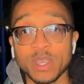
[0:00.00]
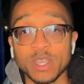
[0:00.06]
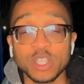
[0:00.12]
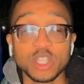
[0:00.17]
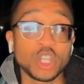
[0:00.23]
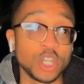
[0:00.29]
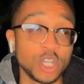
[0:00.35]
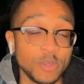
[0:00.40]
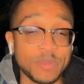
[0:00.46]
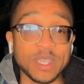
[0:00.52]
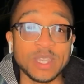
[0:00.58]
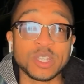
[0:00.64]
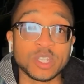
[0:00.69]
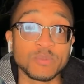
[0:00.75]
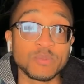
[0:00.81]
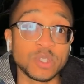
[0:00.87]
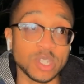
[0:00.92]
You're going to be in
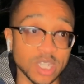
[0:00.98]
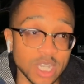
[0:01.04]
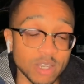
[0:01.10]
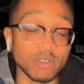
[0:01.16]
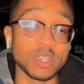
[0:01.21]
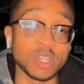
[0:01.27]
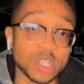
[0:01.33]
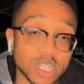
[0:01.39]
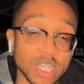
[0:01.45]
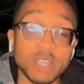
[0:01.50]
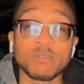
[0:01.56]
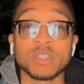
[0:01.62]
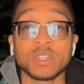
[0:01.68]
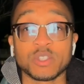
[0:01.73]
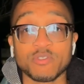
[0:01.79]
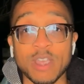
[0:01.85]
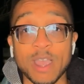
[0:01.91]
some
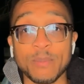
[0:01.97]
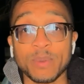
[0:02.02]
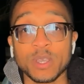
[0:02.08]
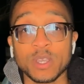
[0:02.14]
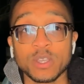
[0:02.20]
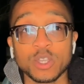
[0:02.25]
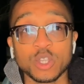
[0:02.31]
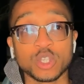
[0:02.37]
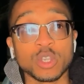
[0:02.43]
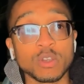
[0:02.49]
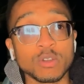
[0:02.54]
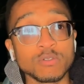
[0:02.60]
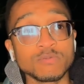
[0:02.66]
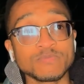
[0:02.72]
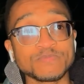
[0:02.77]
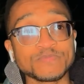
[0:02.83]
serious crap. So,